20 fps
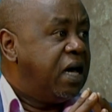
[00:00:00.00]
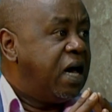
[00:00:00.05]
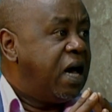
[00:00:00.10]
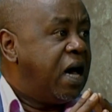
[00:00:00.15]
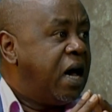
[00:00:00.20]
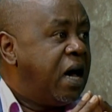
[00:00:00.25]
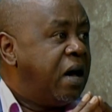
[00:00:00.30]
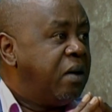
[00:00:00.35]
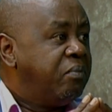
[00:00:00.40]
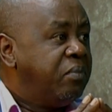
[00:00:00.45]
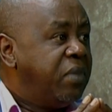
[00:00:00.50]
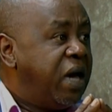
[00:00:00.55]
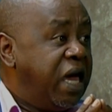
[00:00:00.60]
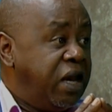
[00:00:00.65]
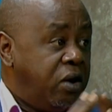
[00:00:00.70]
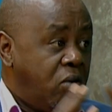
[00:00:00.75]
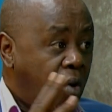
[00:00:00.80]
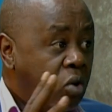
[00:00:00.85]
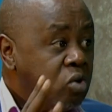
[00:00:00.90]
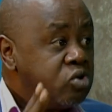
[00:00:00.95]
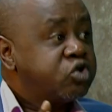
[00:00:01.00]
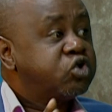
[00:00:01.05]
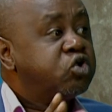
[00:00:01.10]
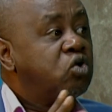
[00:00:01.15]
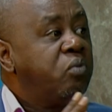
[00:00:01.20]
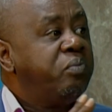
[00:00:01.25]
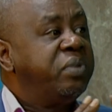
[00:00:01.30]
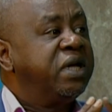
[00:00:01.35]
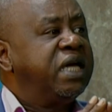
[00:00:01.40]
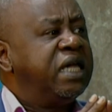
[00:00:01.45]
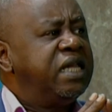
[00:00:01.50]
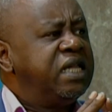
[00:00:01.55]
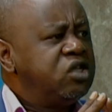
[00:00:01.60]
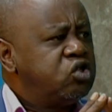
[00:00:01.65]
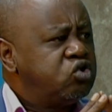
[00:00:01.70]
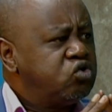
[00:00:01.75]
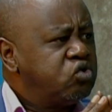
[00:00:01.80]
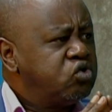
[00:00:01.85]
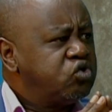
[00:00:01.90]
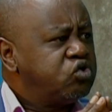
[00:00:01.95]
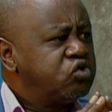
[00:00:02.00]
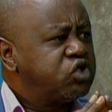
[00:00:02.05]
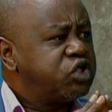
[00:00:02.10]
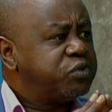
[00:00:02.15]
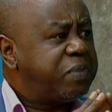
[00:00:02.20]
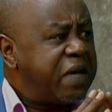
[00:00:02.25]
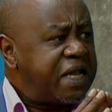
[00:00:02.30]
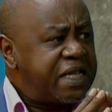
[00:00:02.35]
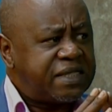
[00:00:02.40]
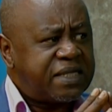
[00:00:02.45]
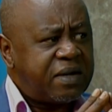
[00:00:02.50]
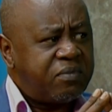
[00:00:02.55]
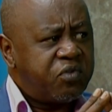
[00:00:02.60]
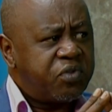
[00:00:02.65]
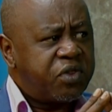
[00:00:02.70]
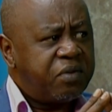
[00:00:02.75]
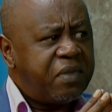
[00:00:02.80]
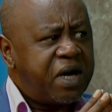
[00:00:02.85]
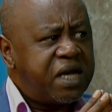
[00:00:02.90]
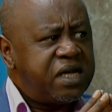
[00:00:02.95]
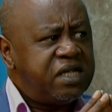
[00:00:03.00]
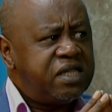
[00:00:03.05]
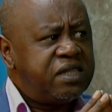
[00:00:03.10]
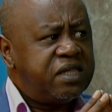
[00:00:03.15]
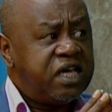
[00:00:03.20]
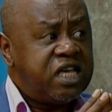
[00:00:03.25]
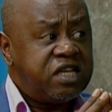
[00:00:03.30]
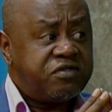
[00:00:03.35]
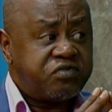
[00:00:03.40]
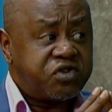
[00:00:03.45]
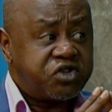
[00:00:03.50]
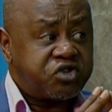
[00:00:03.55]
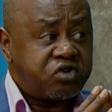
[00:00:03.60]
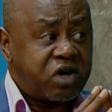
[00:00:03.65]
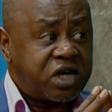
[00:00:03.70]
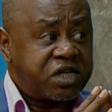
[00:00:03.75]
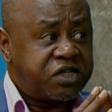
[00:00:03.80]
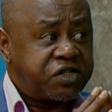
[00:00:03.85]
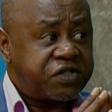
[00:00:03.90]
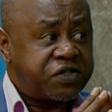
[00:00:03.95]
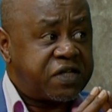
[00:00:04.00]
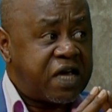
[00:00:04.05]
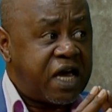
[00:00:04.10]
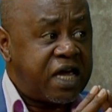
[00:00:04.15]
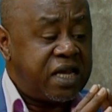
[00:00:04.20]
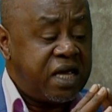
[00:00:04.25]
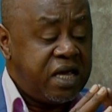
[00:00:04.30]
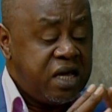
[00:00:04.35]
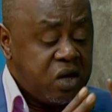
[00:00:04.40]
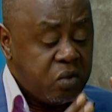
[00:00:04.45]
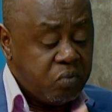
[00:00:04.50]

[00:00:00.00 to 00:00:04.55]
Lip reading: and also beginning to spend some of the money in the infrastructure side.